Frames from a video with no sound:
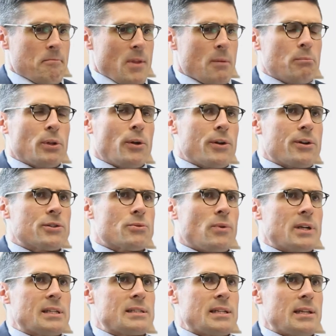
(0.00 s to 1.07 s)
Employers want
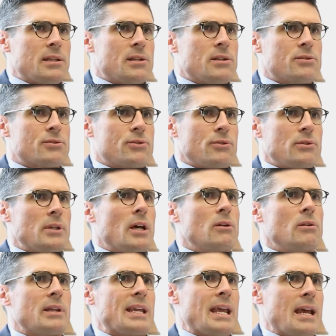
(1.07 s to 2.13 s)
to see that a student not
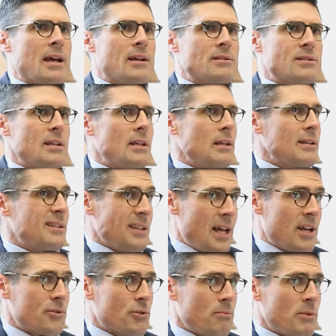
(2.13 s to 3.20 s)
only has
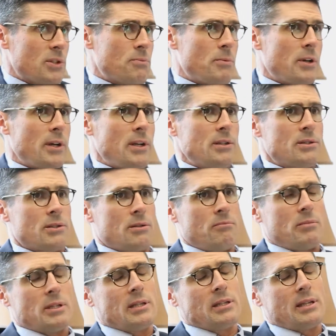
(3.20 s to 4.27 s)
classroom experience,
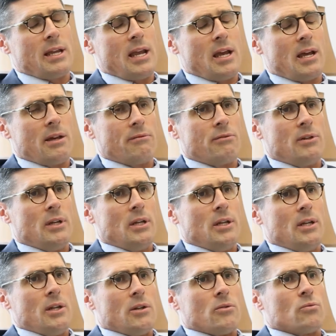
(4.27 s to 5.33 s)
but that they have
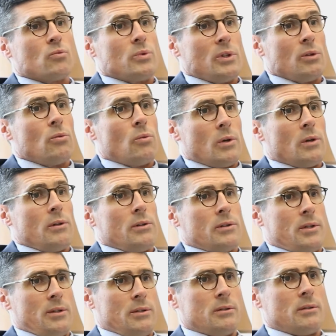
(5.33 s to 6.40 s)
real-world
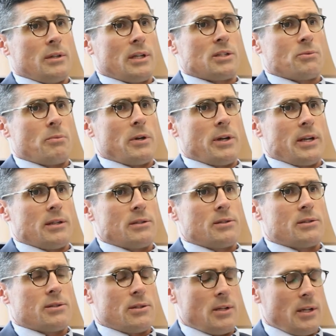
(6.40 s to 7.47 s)

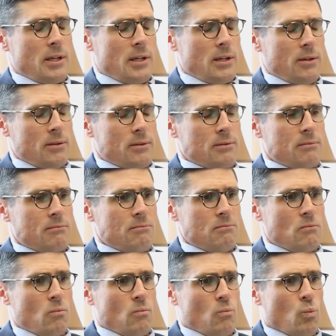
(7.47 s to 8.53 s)
experience
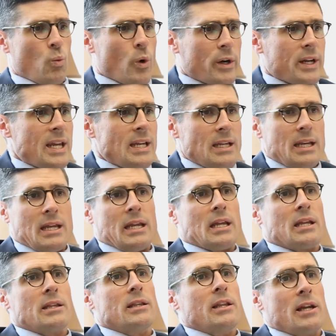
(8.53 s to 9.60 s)
working
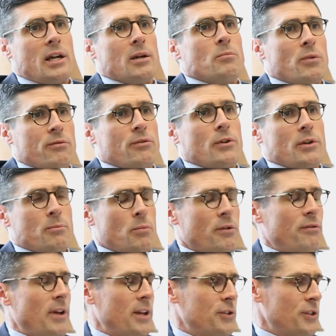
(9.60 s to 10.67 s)
in their preferred
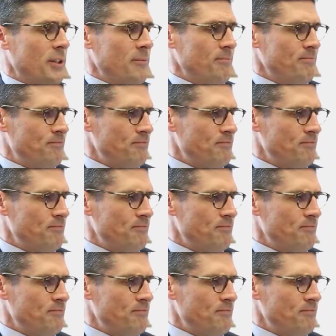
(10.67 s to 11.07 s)
profession.